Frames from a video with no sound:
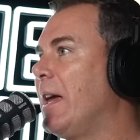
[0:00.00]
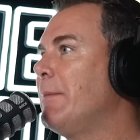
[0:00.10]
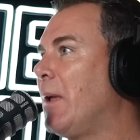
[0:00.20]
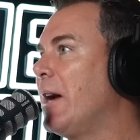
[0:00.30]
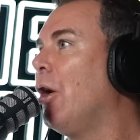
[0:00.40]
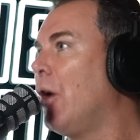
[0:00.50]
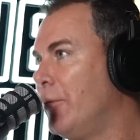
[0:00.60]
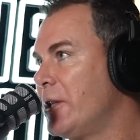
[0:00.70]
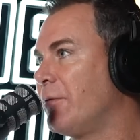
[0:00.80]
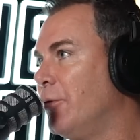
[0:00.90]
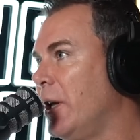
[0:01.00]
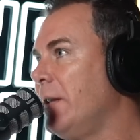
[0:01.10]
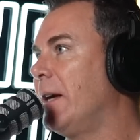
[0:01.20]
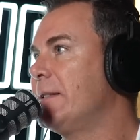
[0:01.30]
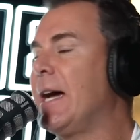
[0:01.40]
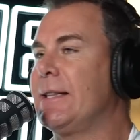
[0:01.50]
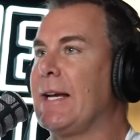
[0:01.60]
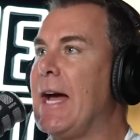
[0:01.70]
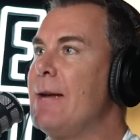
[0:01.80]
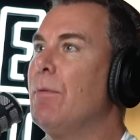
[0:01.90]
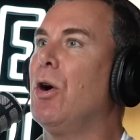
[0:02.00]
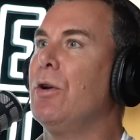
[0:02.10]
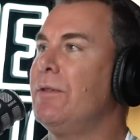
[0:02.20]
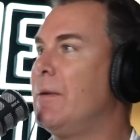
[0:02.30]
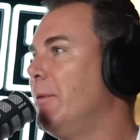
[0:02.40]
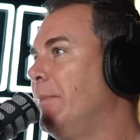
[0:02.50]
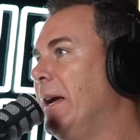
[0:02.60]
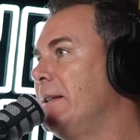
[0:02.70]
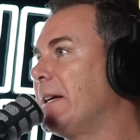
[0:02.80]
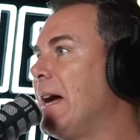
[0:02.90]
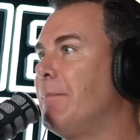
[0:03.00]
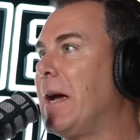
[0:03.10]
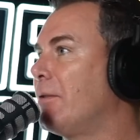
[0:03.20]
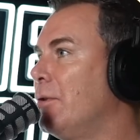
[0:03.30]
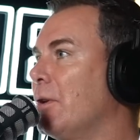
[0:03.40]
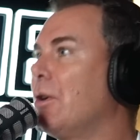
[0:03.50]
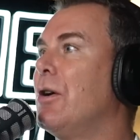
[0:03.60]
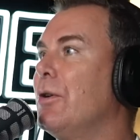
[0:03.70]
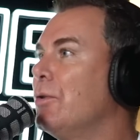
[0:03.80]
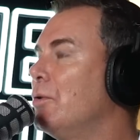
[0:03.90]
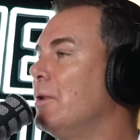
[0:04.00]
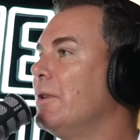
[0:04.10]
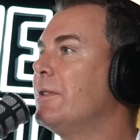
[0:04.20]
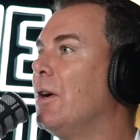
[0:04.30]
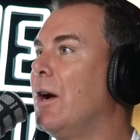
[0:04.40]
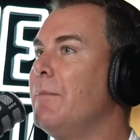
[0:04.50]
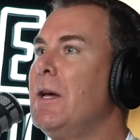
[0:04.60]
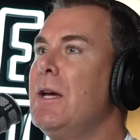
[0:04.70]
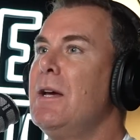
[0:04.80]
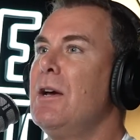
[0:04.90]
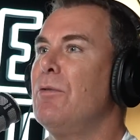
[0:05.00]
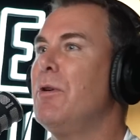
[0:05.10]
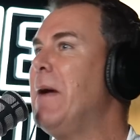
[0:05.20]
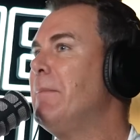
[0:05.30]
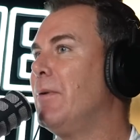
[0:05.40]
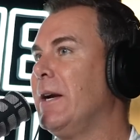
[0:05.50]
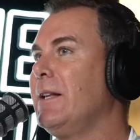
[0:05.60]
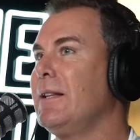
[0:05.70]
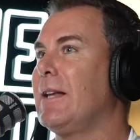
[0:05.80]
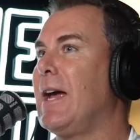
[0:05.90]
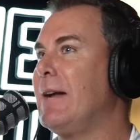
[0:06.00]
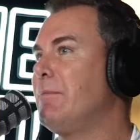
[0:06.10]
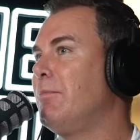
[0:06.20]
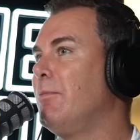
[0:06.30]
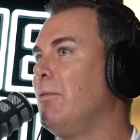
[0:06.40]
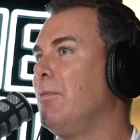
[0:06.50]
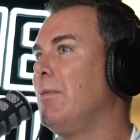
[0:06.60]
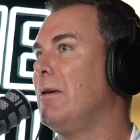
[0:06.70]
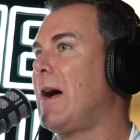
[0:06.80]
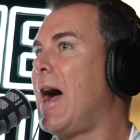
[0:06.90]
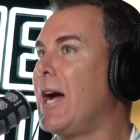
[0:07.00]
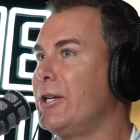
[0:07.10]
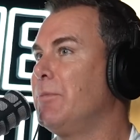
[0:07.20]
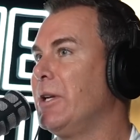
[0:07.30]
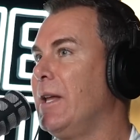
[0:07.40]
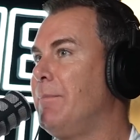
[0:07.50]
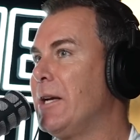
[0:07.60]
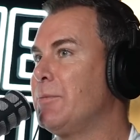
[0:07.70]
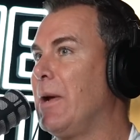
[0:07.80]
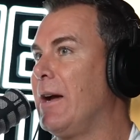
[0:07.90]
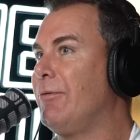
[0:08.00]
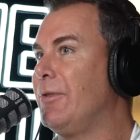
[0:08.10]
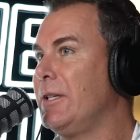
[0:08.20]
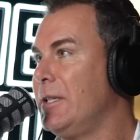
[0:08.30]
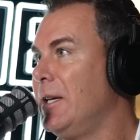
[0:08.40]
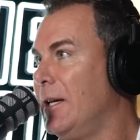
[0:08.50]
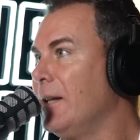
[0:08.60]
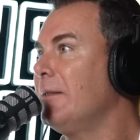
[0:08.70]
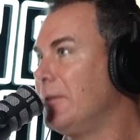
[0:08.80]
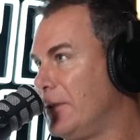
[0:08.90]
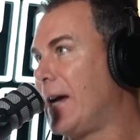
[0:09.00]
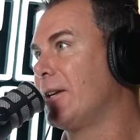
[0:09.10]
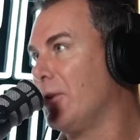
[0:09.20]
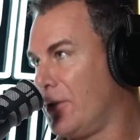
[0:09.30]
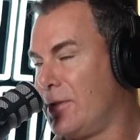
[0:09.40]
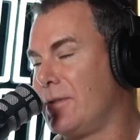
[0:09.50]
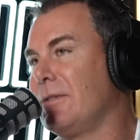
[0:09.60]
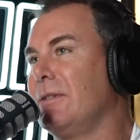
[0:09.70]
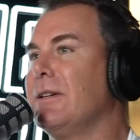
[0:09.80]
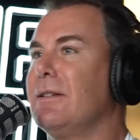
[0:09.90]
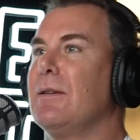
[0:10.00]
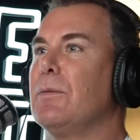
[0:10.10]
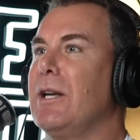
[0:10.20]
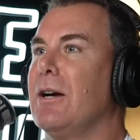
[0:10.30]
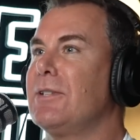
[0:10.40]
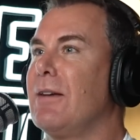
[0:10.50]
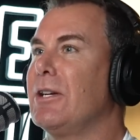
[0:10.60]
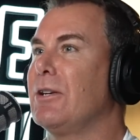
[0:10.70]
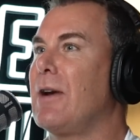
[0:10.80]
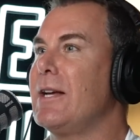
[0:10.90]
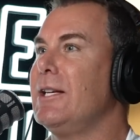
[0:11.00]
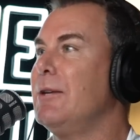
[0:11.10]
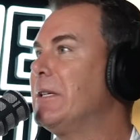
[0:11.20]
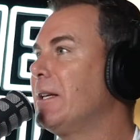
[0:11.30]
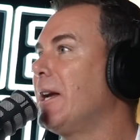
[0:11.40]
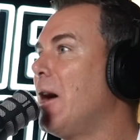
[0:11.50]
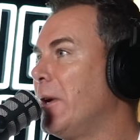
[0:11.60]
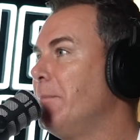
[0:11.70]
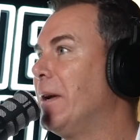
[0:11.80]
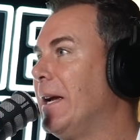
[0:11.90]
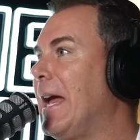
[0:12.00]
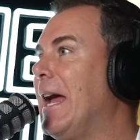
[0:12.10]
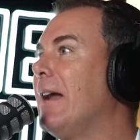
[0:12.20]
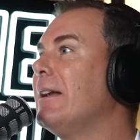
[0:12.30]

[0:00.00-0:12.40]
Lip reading: They play high-risk footy. They take the game on. They're prepared to come back through the corridor all the time. Remembering they had arguably their best player for the year, Daicos, we know he's having a great year, but Degoe being out.